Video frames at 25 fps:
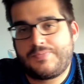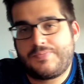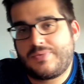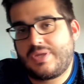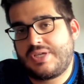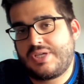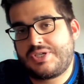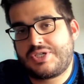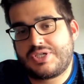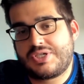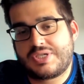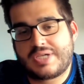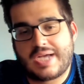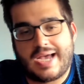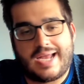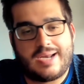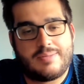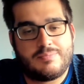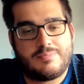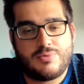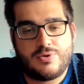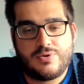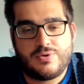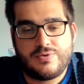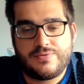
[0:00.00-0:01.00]
let's just kind of
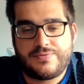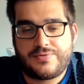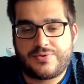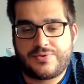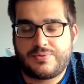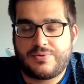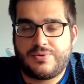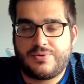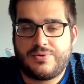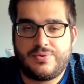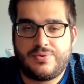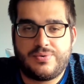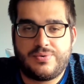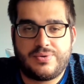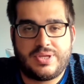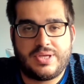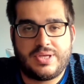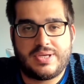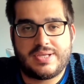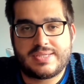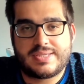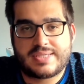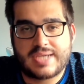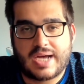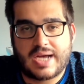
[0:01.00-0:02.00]
move through the
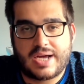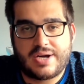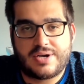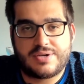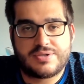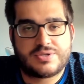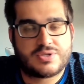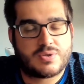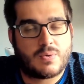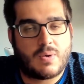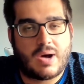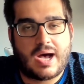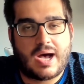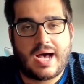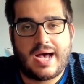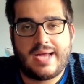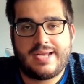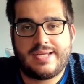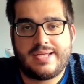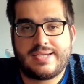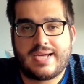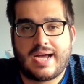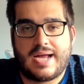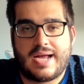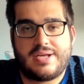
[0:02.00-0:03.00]
entire squad
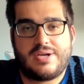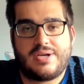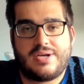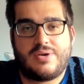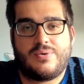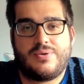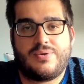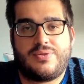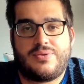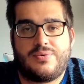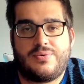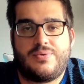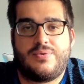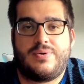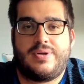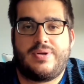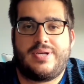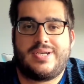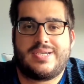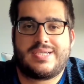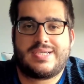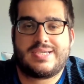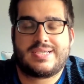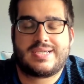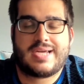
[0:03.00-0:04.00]
and kind of go through
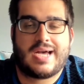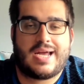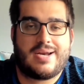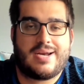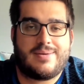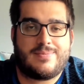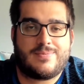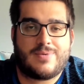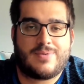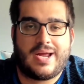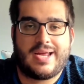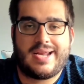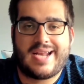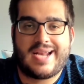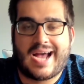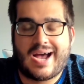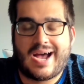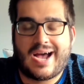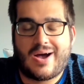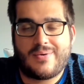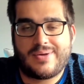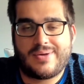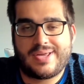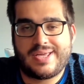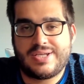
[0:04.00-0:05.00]
and just kind of rate
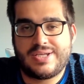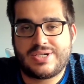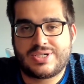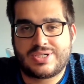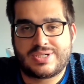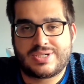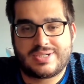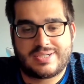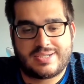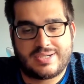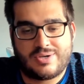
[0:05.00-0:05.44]
how each